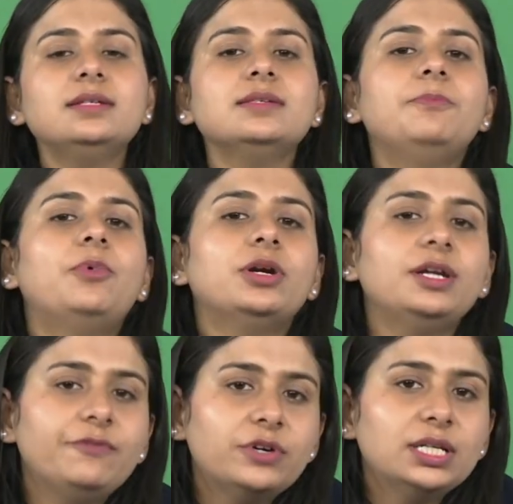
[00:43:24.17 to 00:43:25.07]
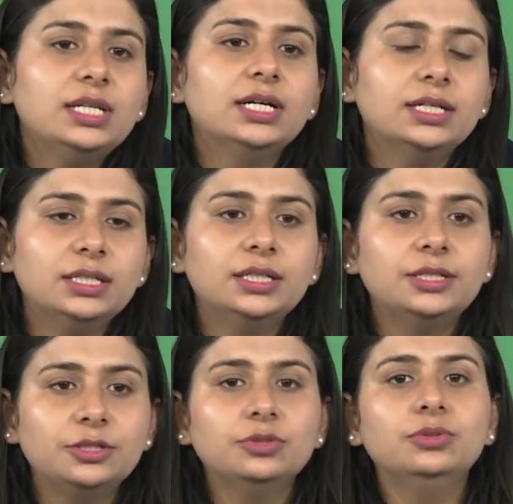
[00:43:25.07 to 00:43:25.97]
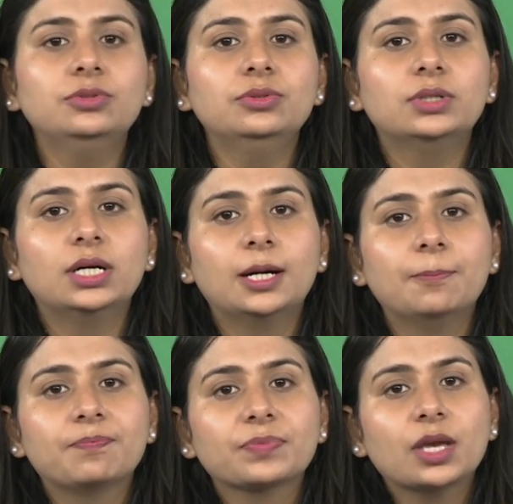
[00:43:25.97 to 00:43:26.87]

is important for the learner to